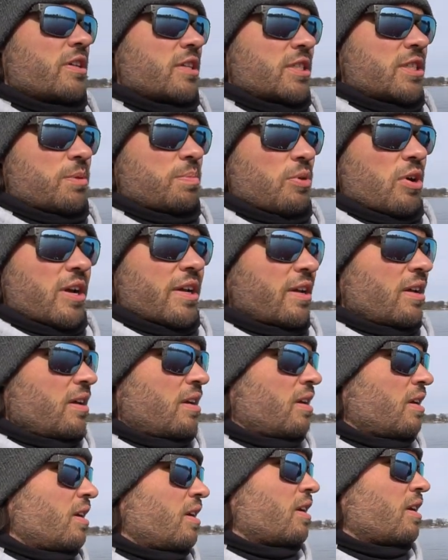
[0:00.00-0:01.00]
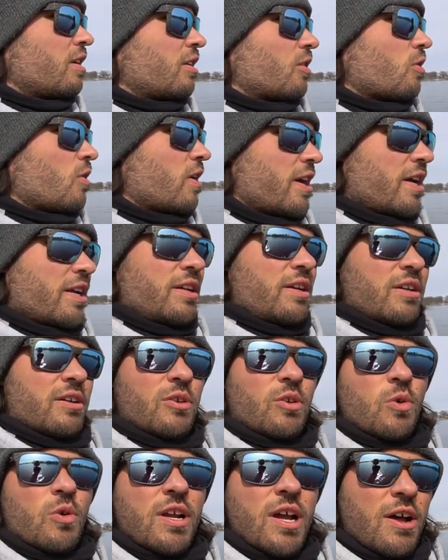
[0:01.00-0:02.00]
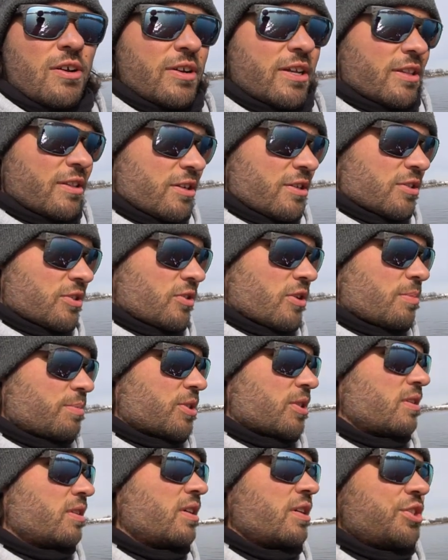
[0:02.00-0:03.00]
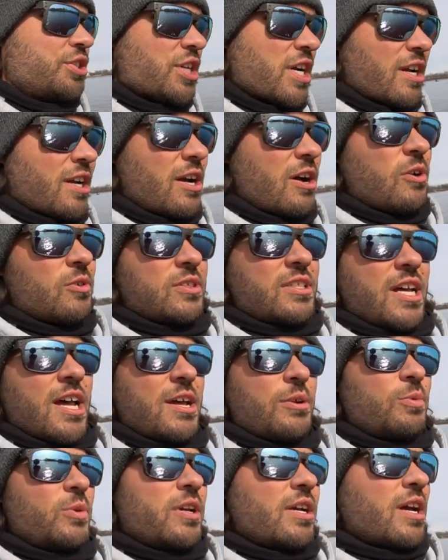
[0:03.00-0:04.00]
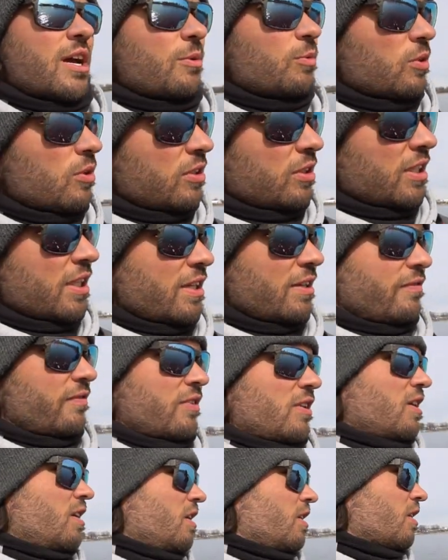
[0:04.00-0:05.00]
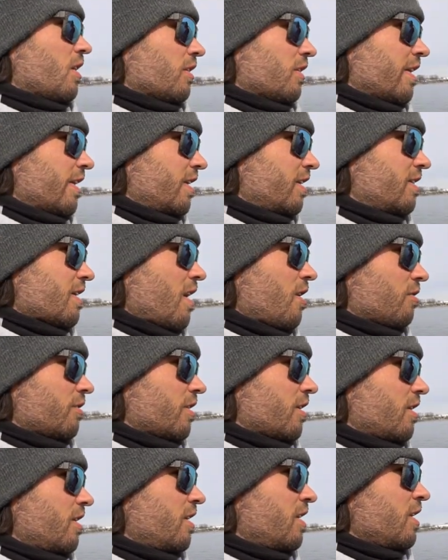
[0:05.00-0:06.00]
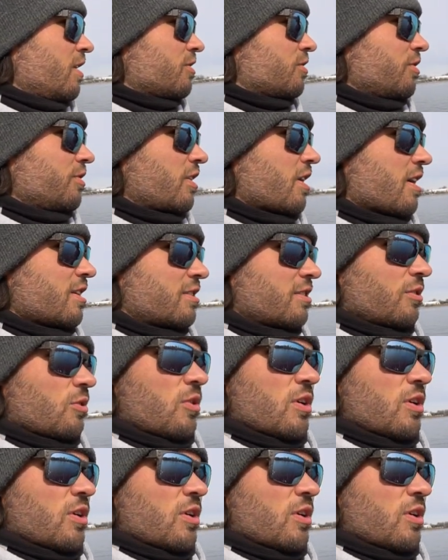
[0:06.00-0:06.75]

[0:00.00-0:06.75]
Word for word: this spring, go ahead, go down in the description, check out Tide We. I will leave a link down there so you guys can